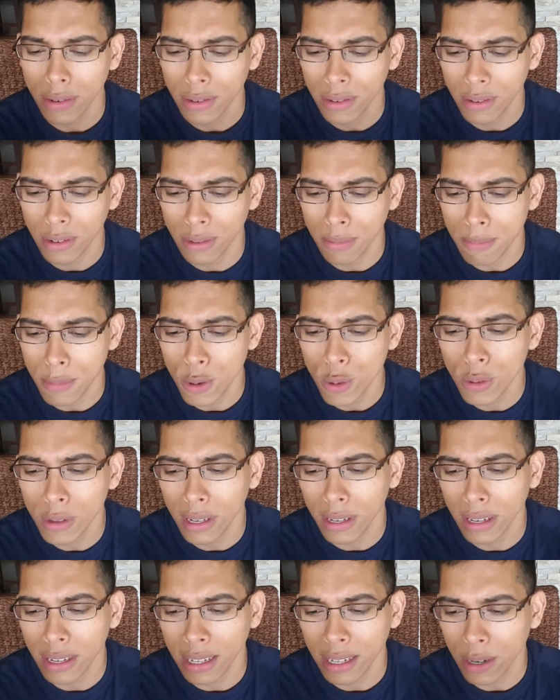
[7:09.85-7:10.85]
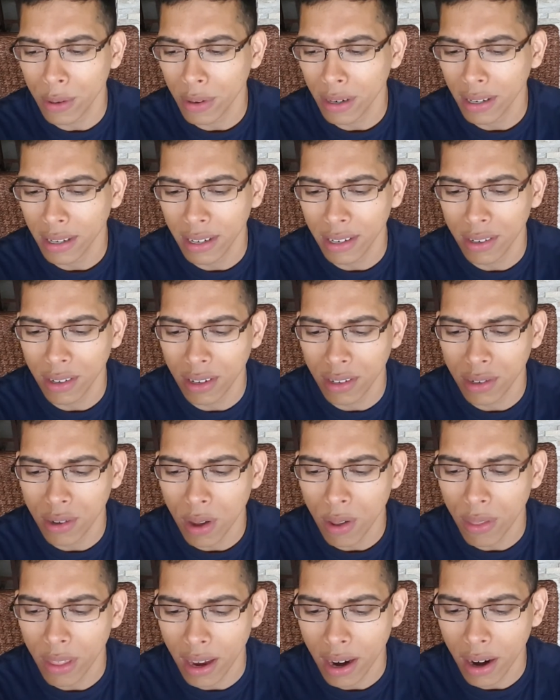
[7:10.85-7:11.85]
It's just musically, lyrically, it's
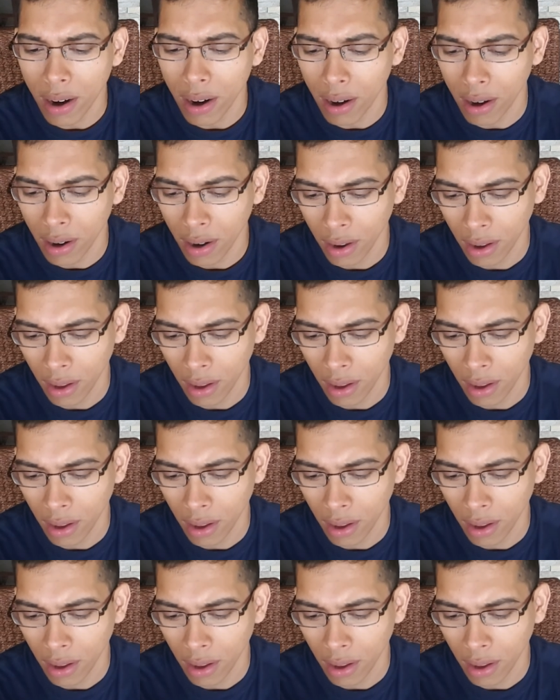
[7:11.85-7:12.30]
all there.